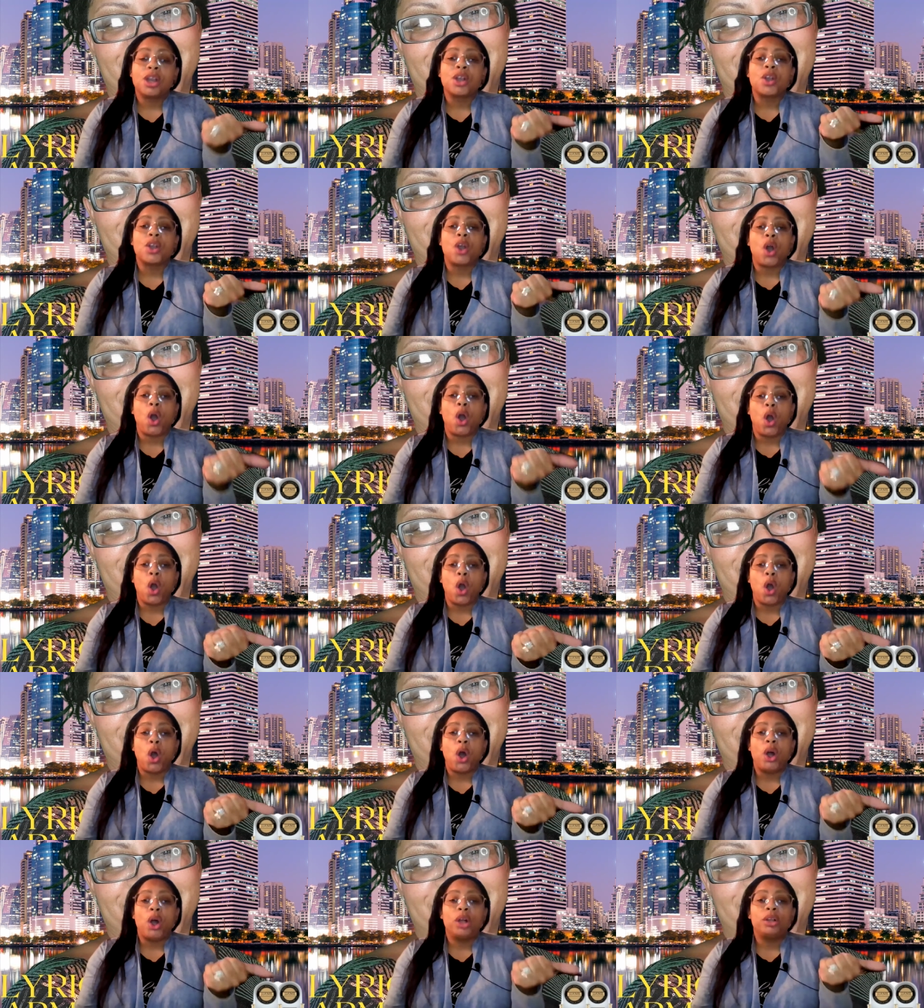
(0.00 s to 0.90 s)

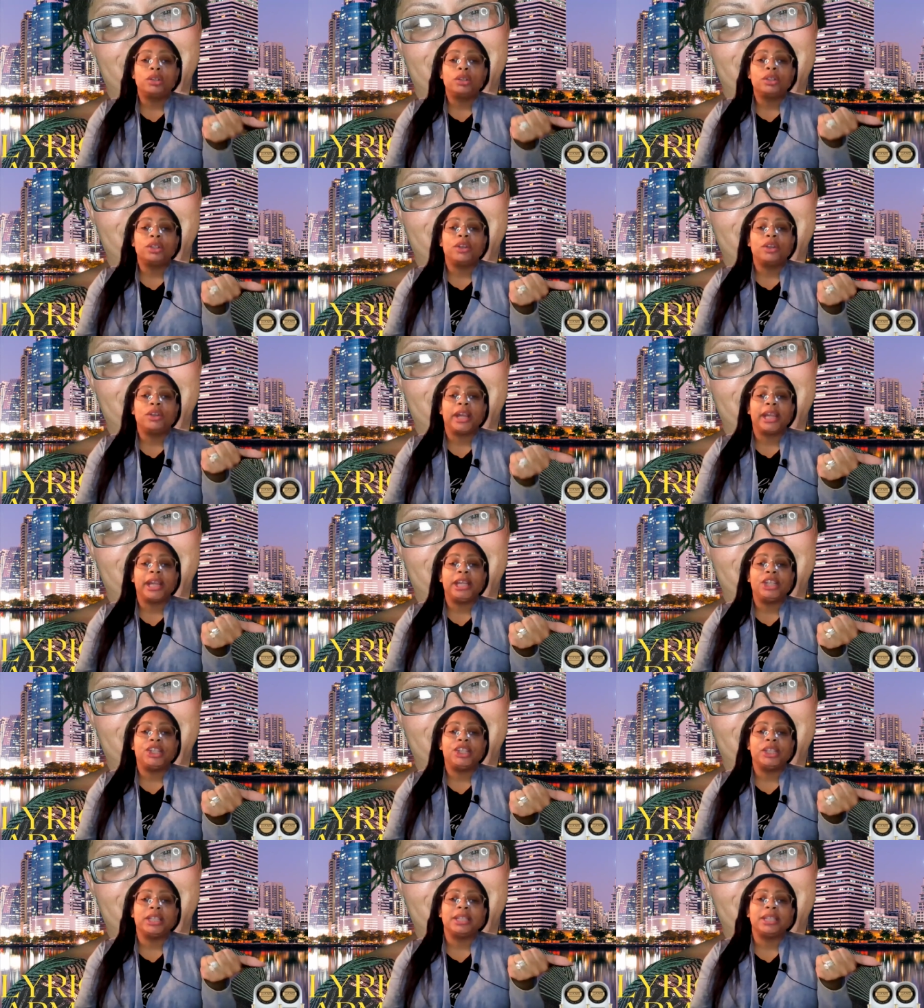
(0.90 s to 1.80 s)
call your
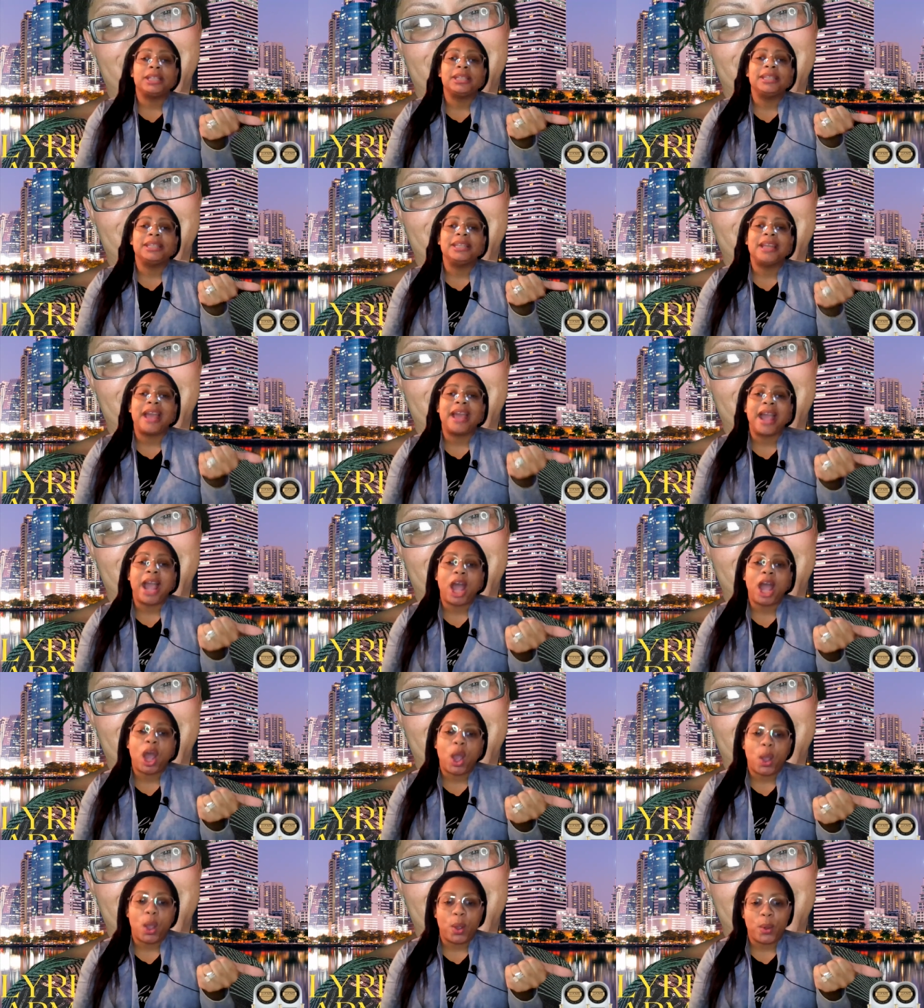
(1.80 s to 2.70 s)
agent
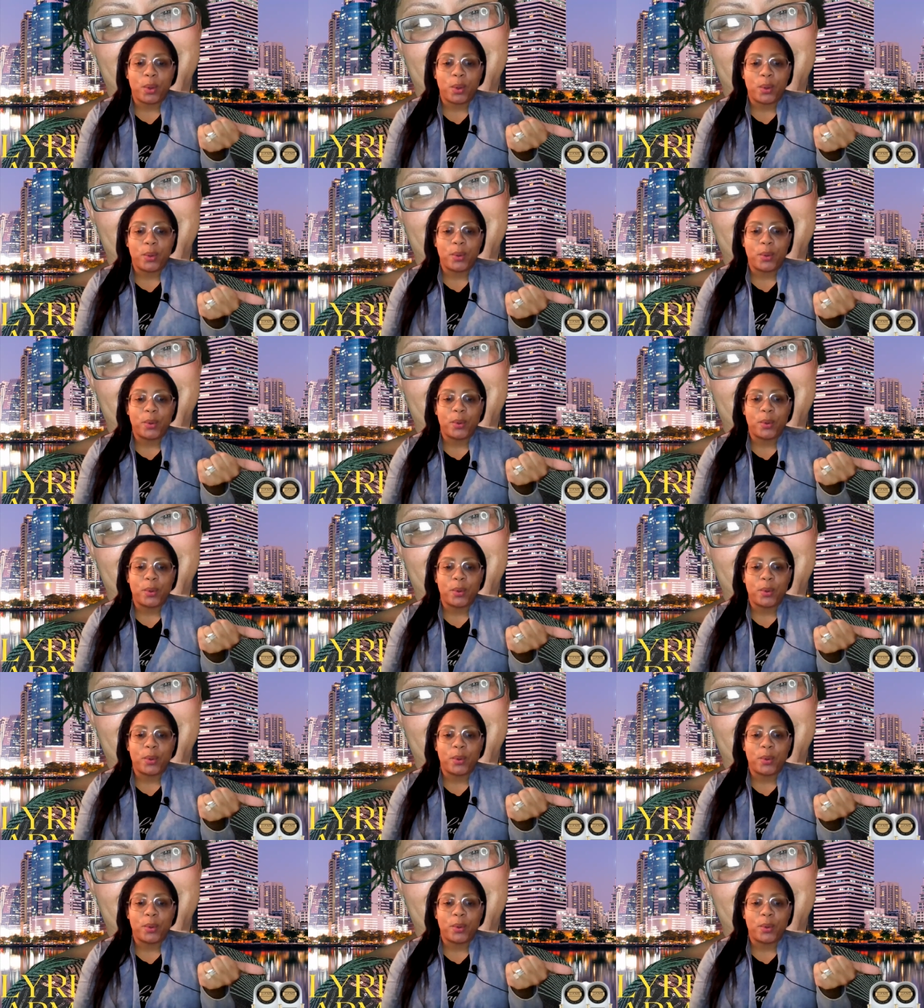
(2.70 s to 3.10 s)
now